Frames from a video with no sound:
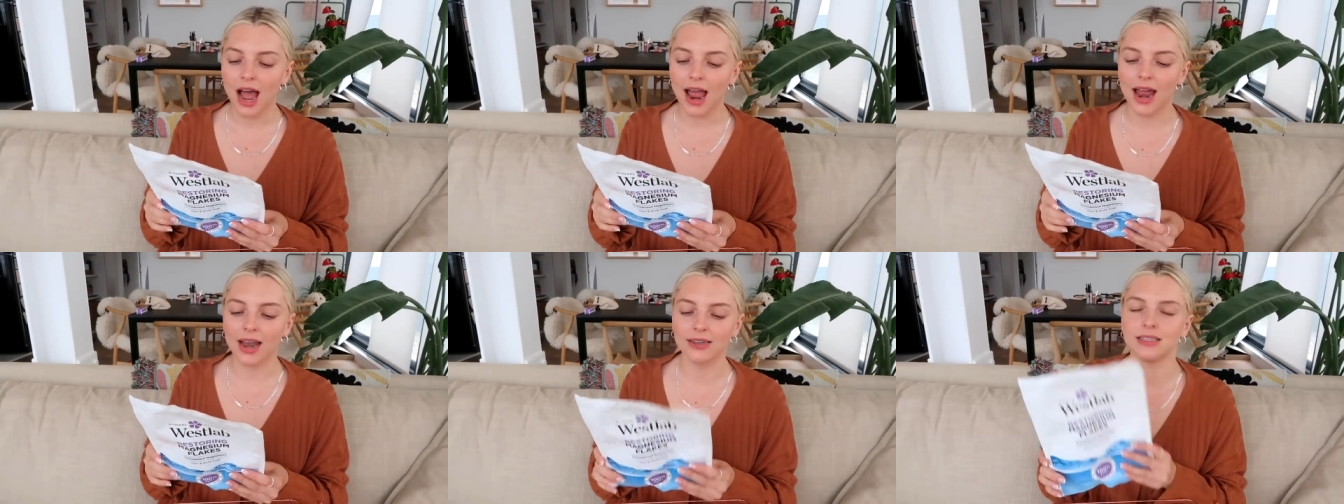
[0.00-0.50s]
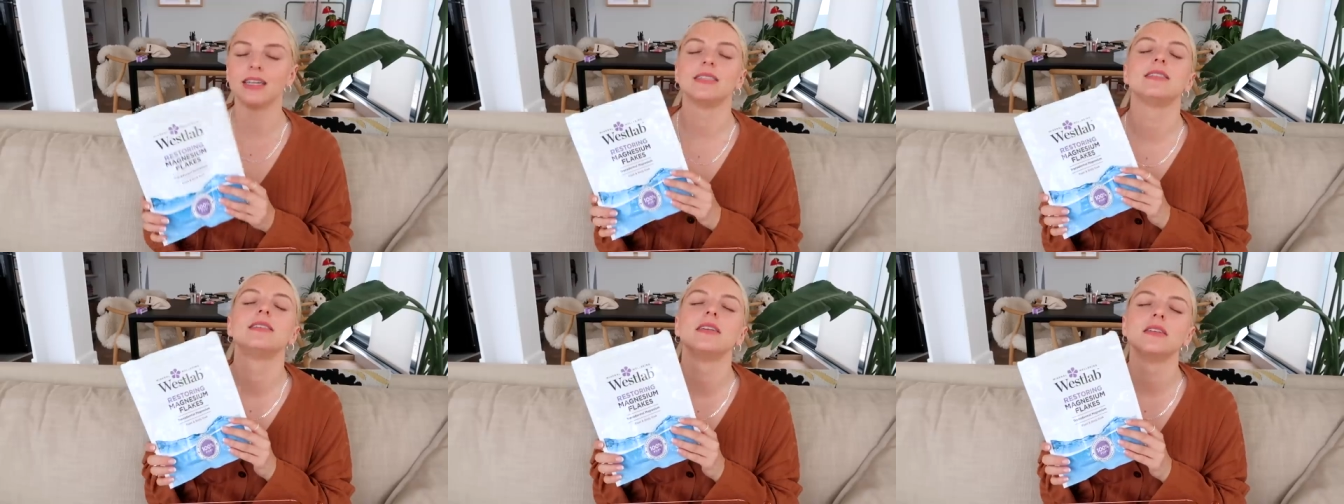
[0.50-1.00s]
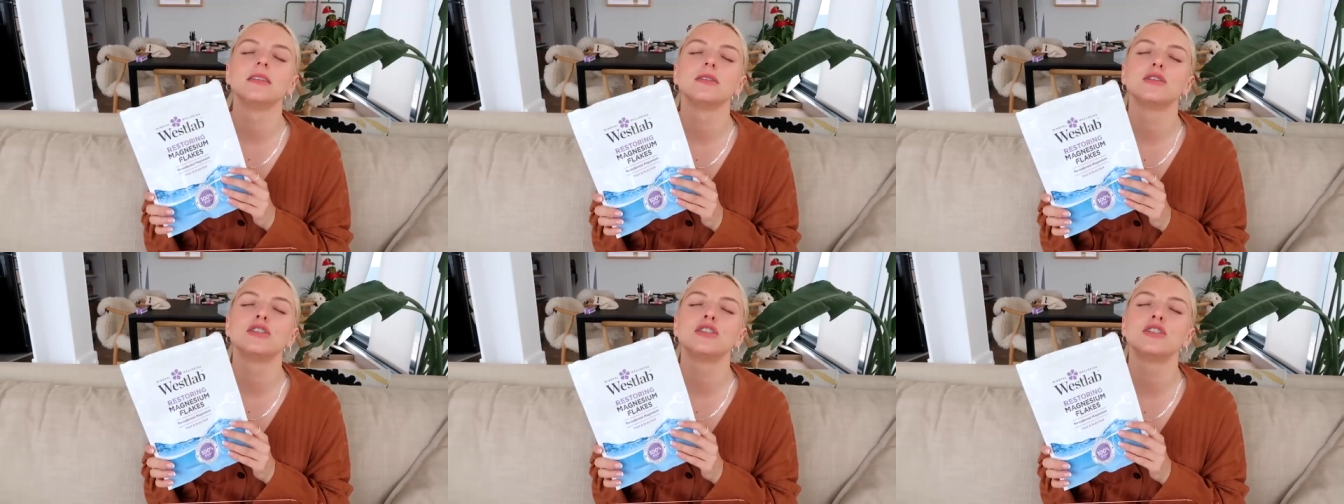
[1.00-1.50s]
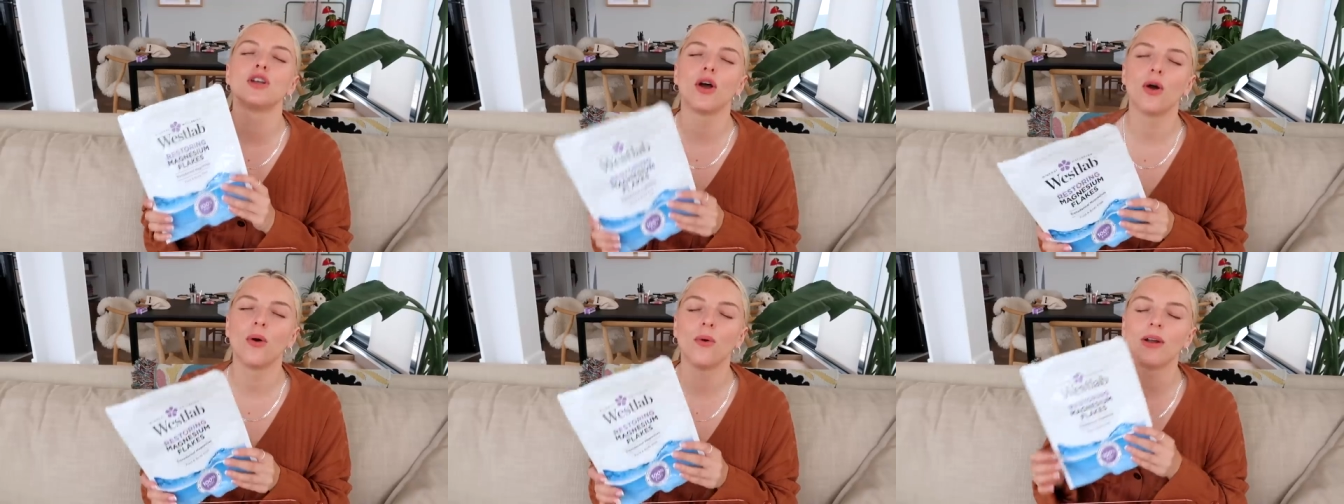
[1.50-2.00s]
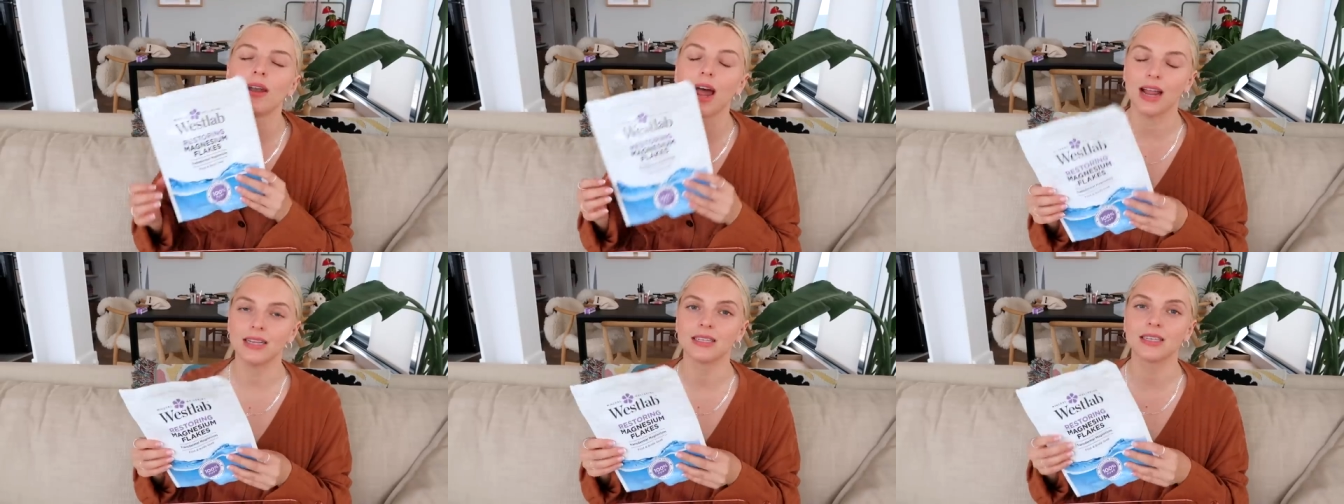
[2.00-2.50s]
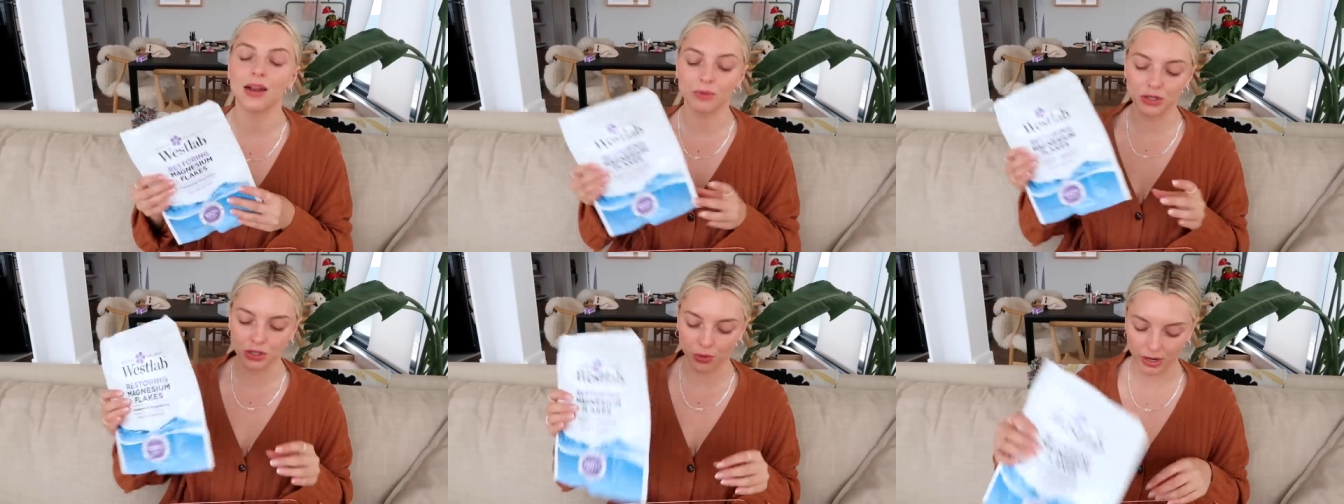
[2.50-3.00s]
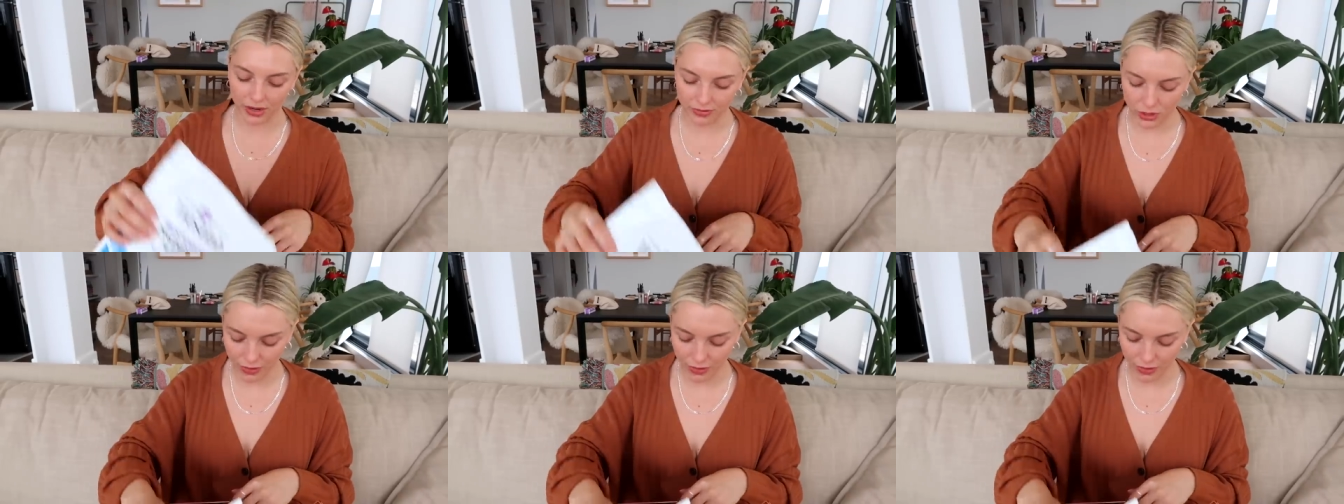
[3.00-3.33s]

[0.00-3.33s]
and it's so nice and restorative.